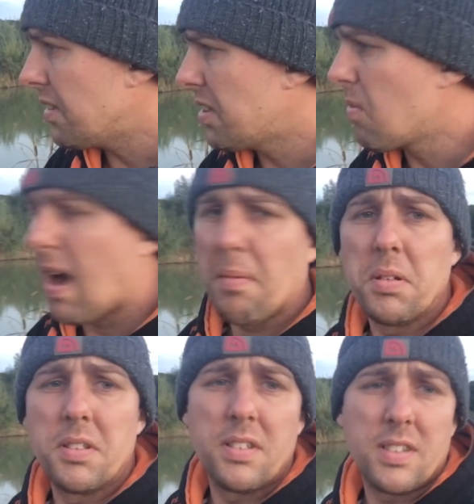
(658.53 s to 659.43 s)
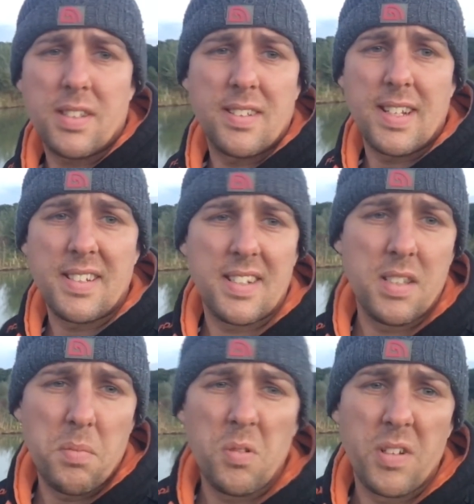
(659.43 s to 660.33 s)
see what happens, and just assess it in
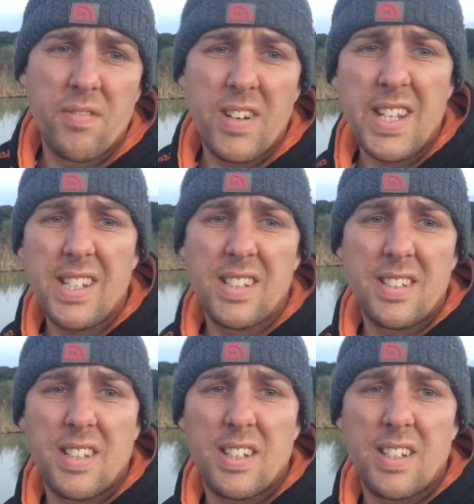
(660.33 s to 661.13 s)
the morning really, and